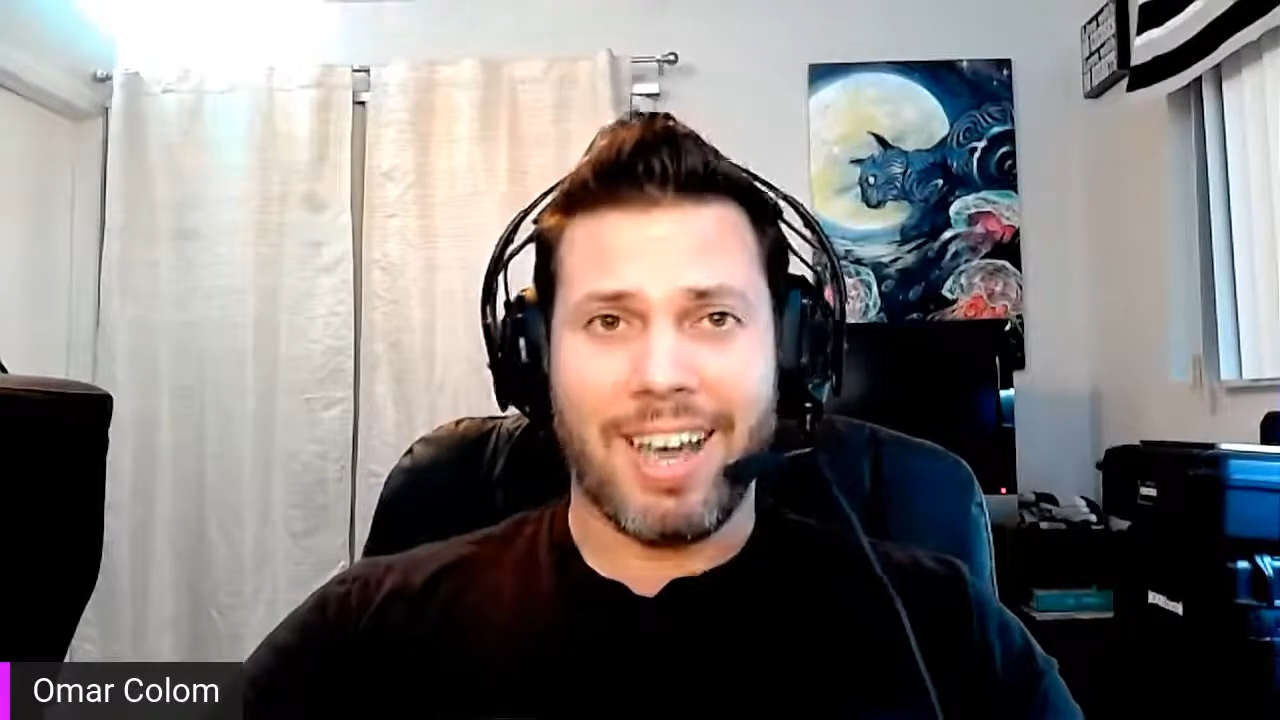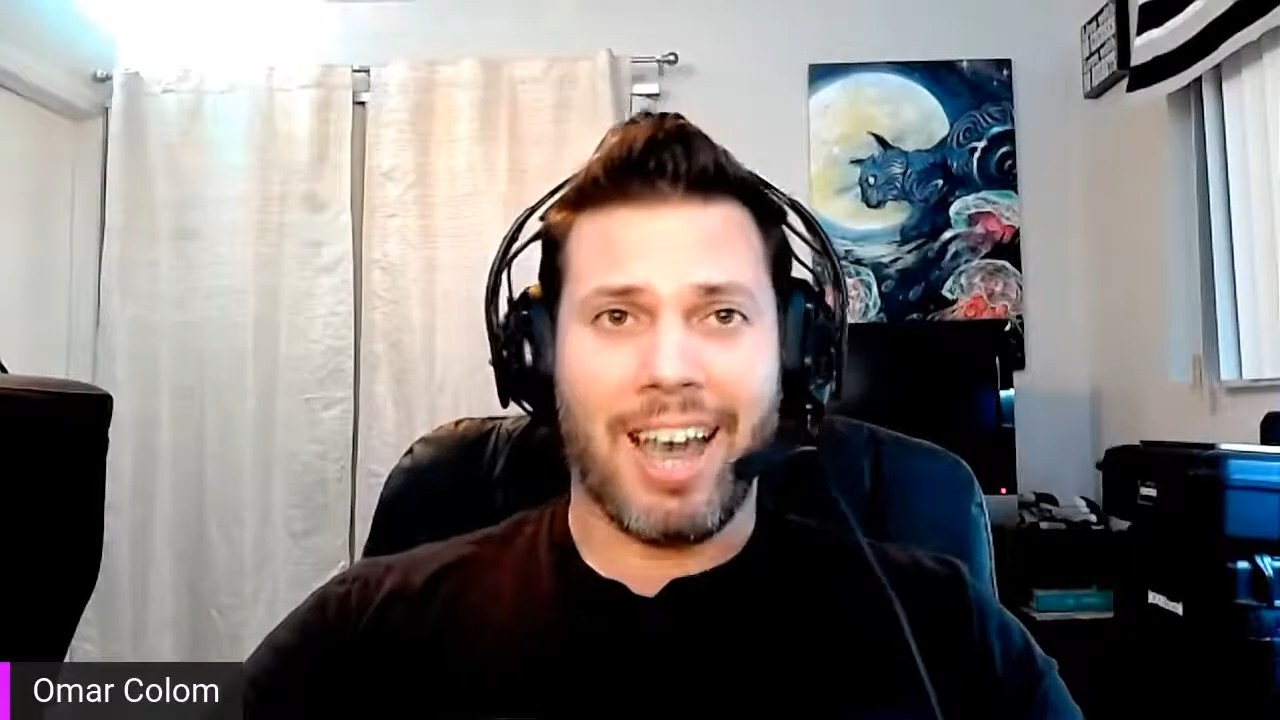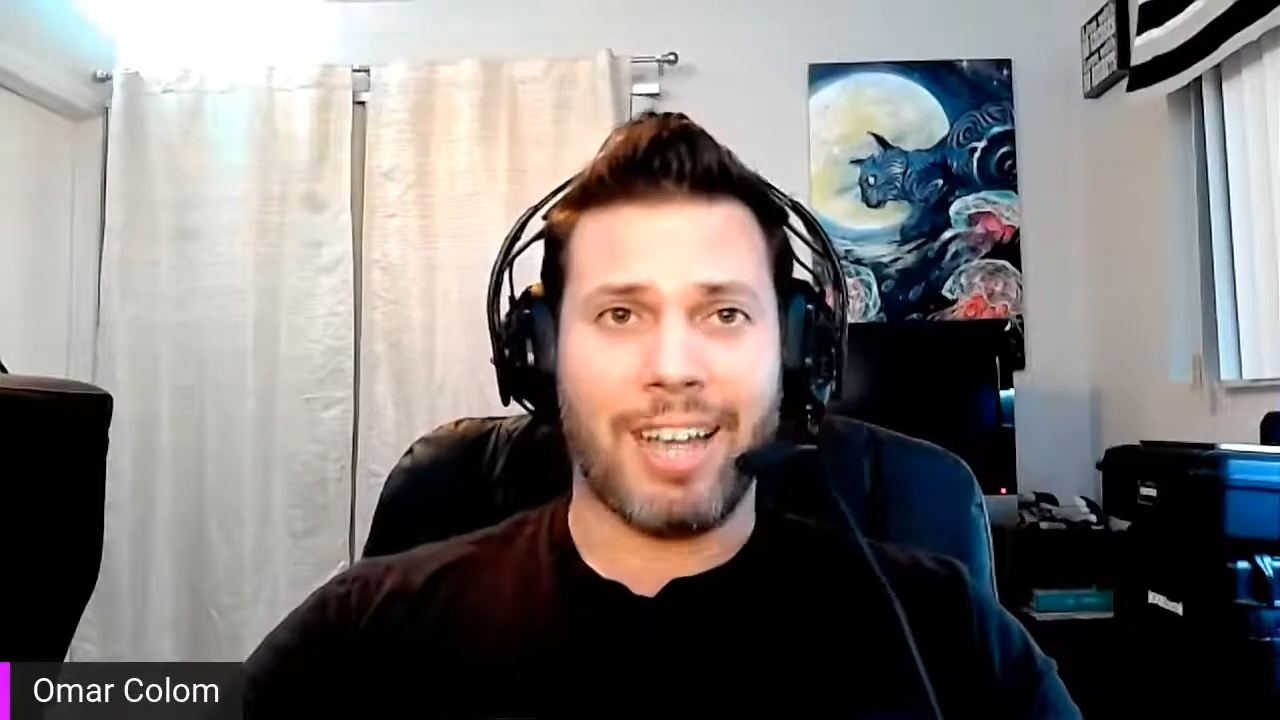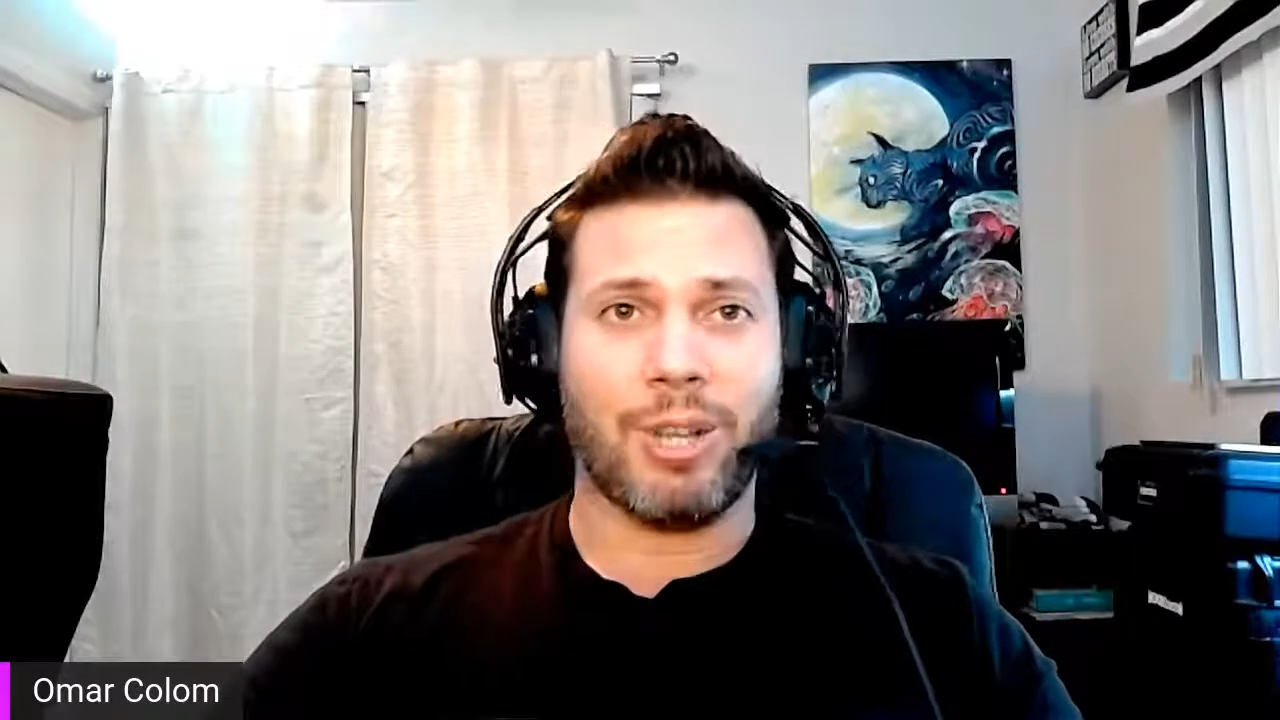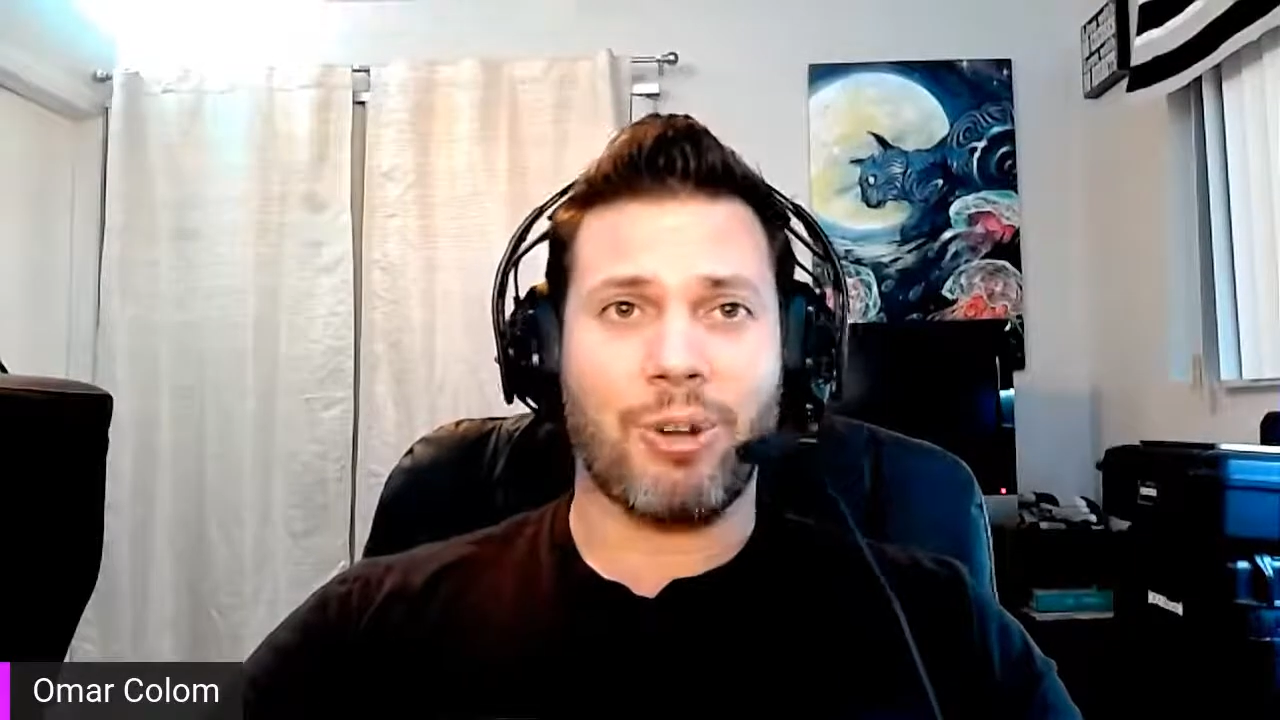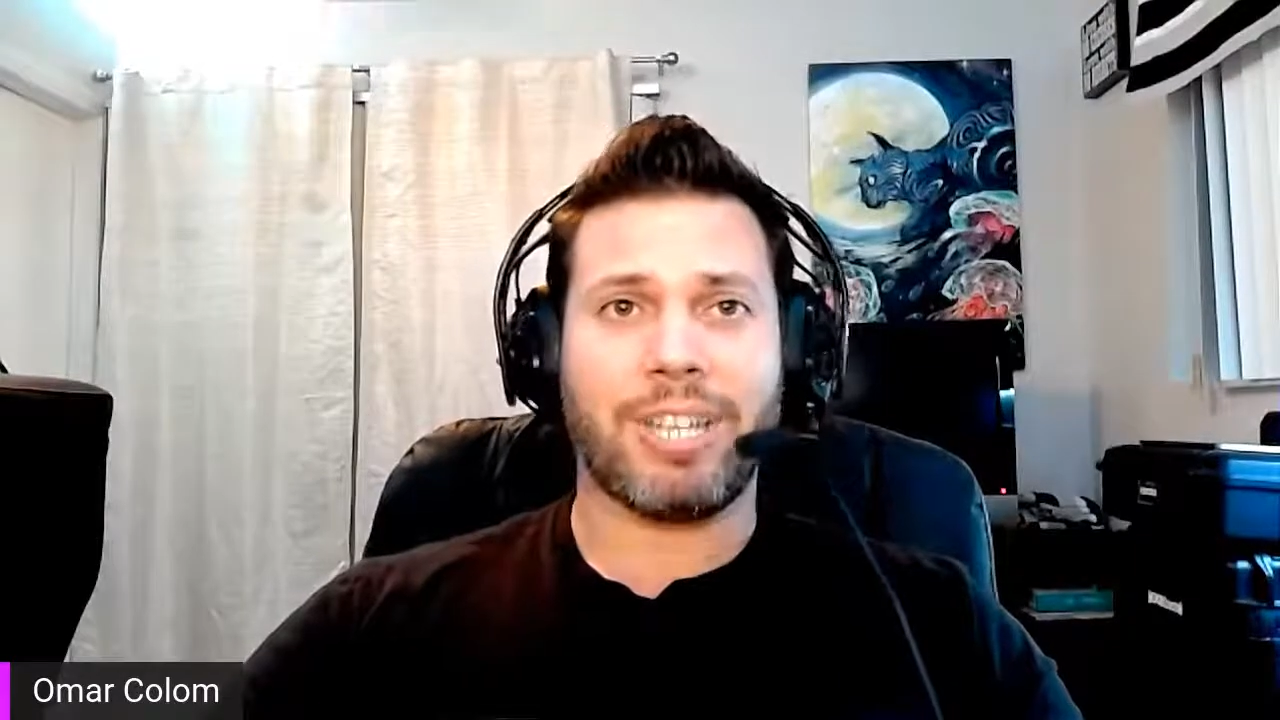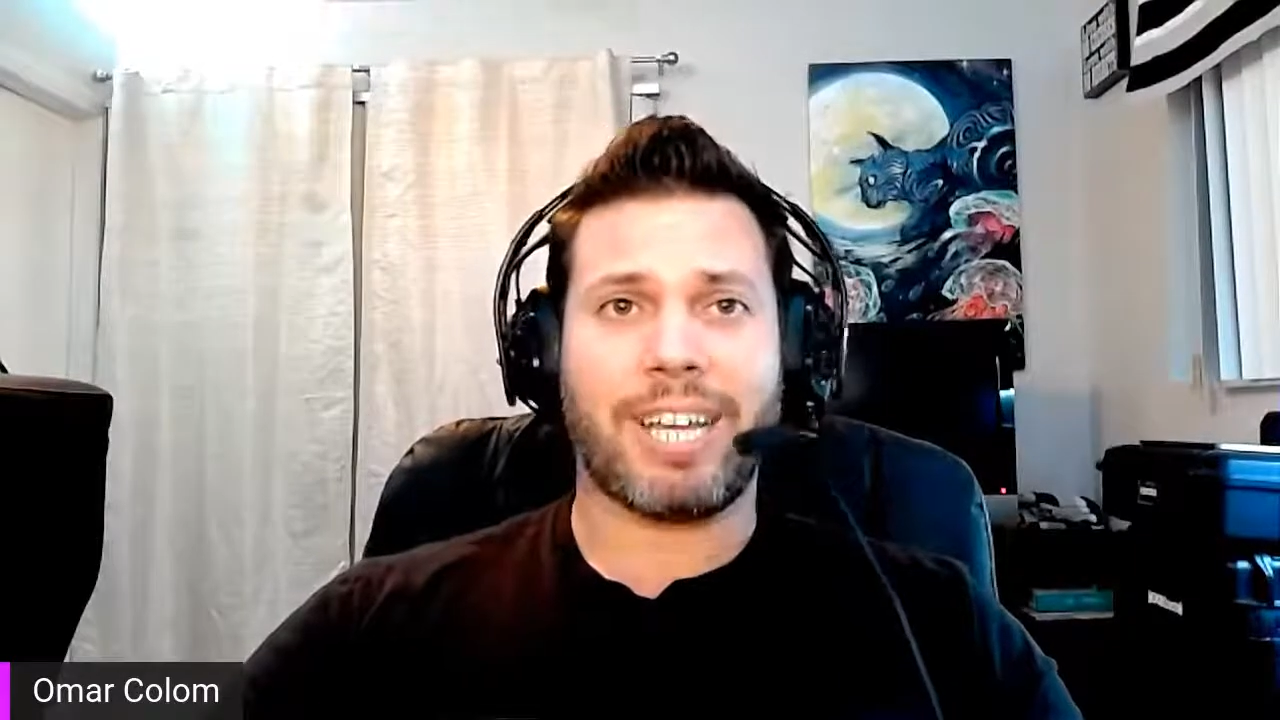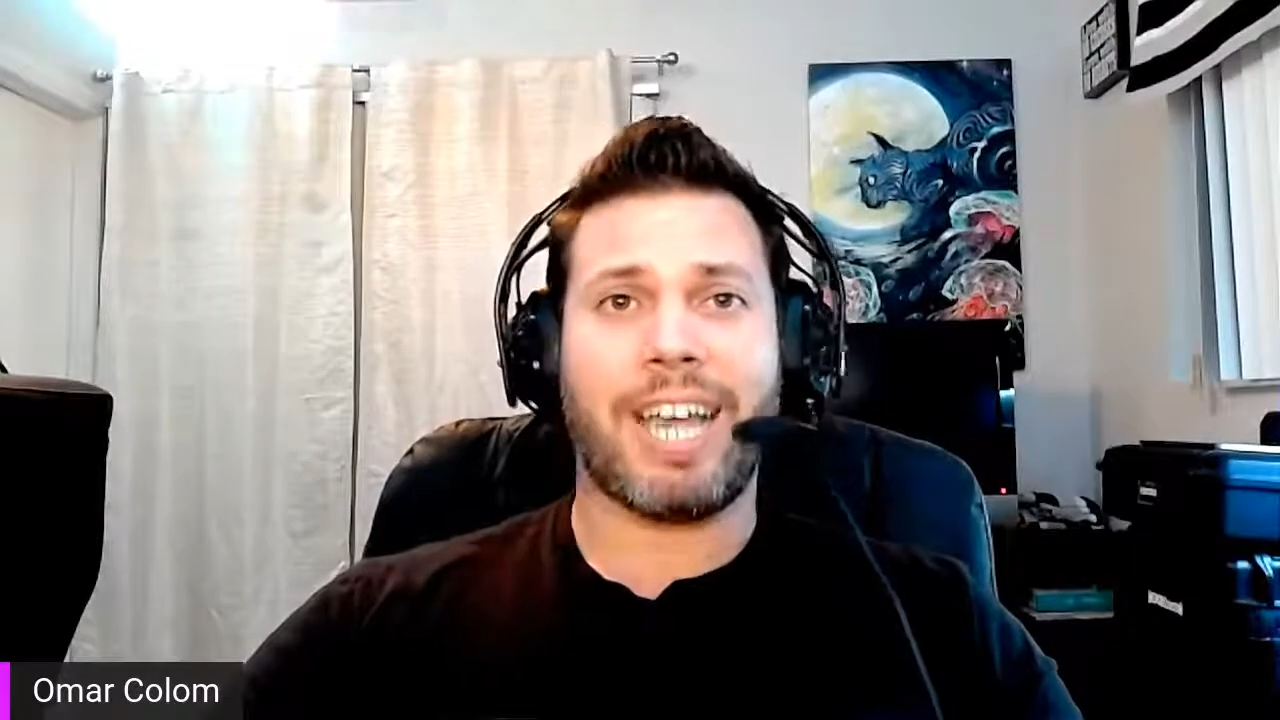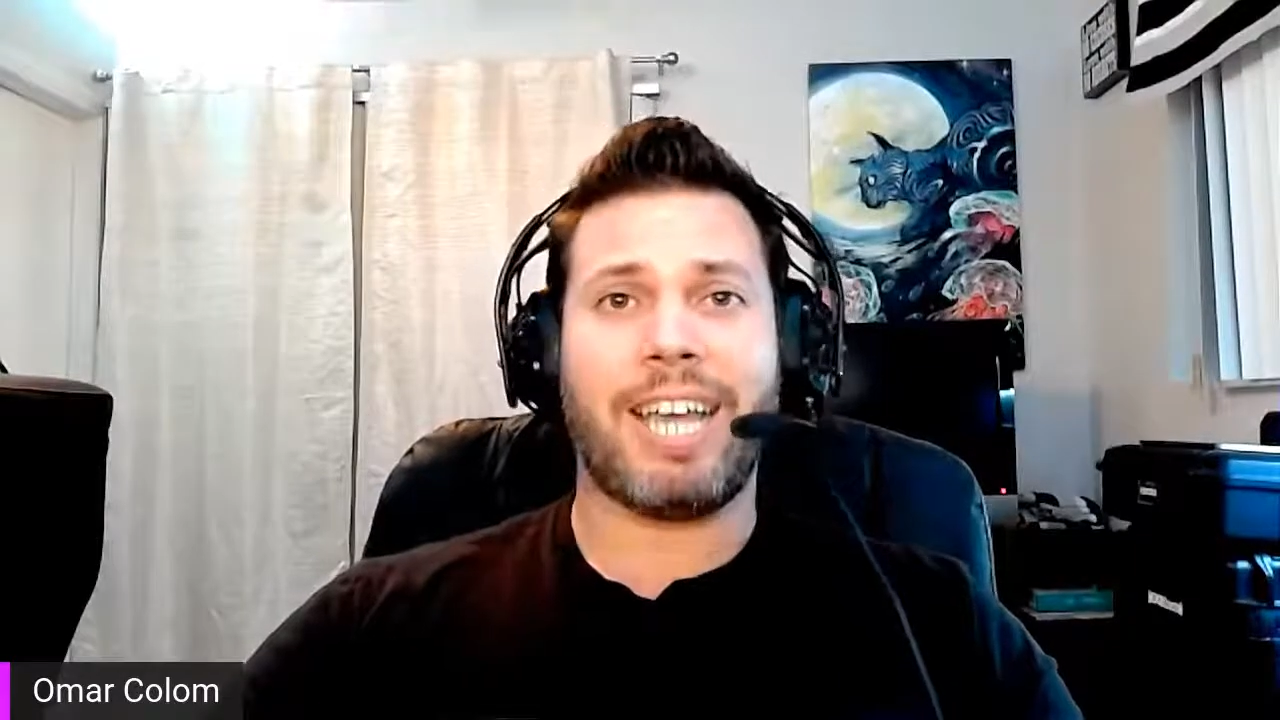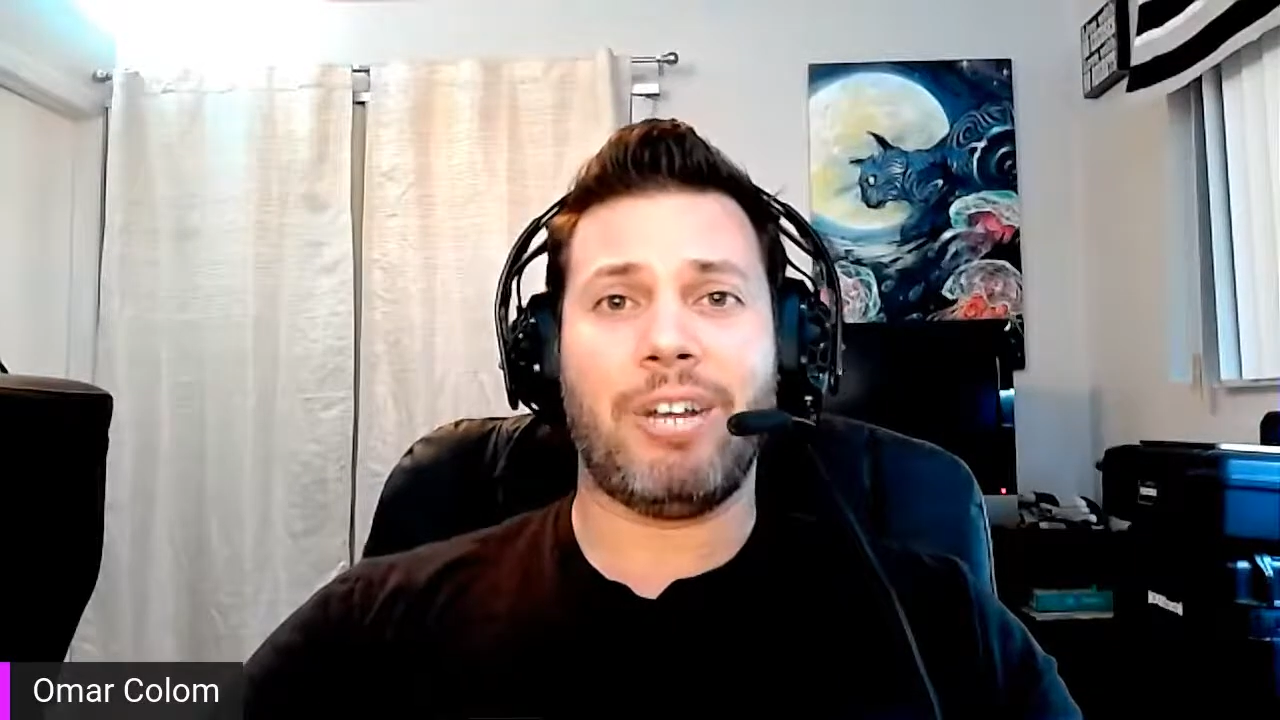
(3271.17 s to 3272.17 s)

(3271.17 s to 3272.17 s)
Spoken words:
and Laura's like, hey,